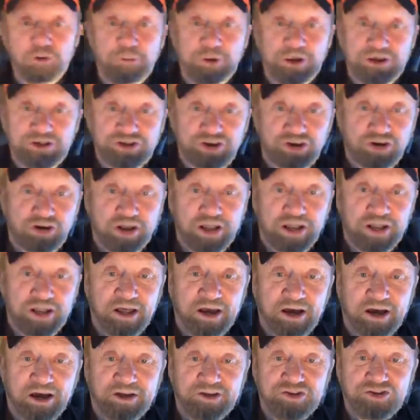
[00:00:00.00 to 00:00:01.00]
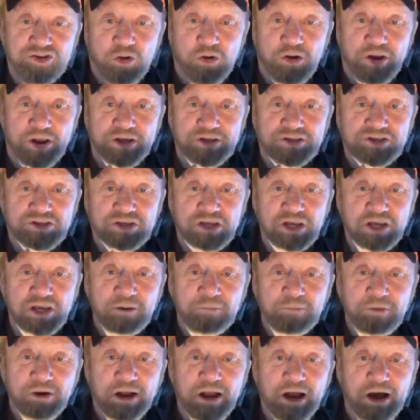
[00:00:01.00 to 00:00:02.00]
Be sure and join us
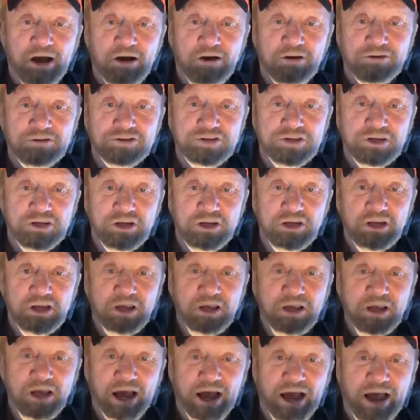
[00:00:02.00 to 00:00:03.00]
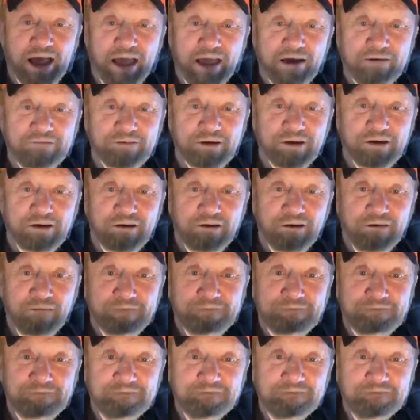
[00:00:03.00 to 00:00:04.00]
because I have
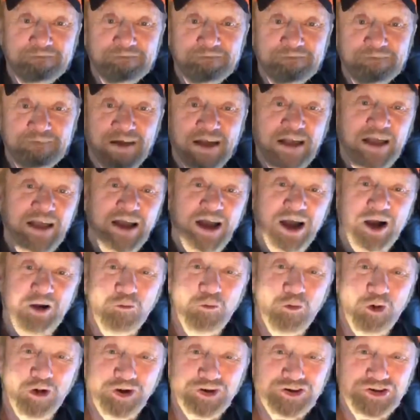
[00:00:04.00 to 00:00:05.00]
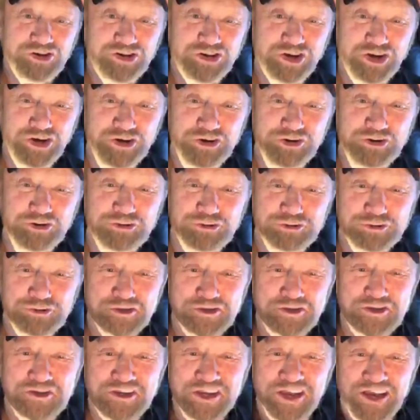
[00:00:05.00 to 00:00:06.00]
a Works
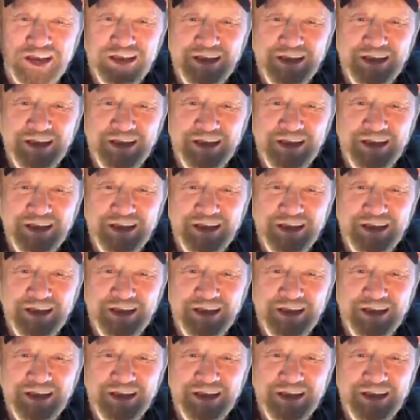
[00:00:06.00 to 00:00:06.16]
Tools